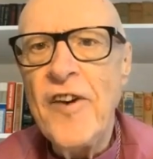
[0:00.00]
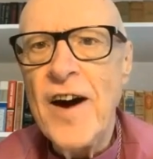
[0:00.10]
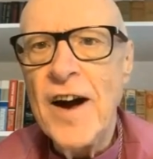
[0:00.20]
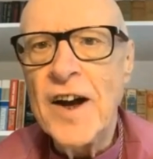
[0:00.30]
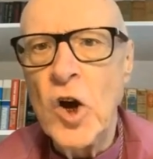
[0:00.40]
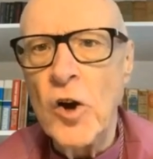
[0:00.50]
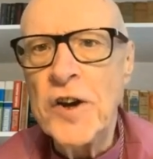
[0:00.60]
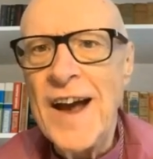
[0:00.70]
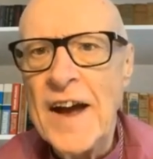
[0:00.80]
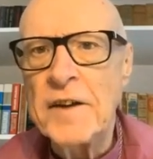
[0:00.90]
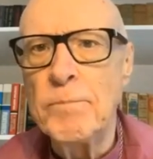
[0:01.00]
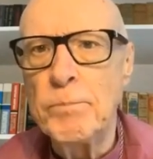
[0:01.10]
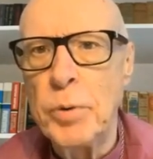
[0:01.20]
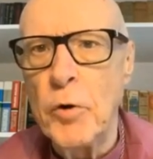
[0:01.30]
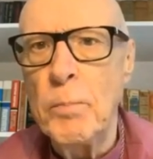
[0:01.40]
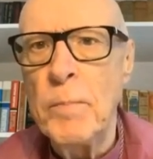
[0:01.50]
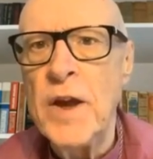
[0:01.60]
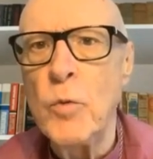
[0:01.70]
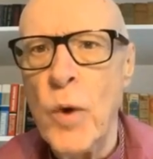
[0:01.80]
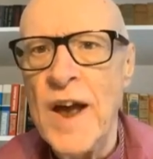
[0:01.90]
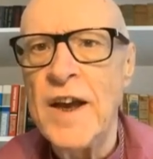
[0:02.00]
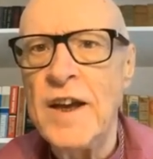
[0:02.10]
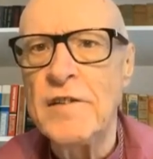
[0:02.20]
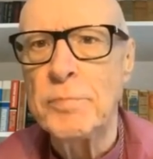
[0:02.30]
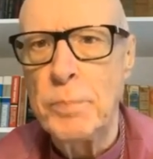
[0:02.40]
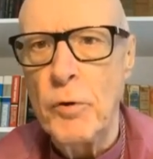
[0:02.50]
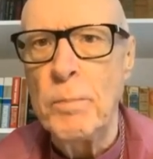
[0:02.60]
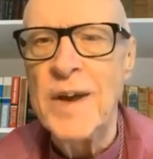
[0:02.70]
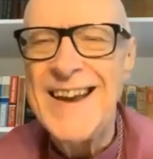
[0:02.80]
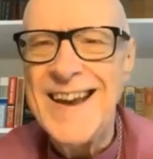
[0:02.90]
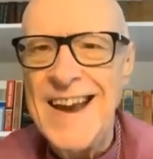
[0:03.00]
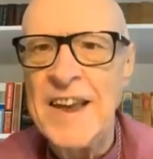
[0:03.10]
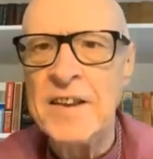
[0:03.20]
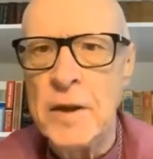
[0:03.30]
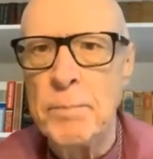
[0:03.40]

If God had put me where He's put me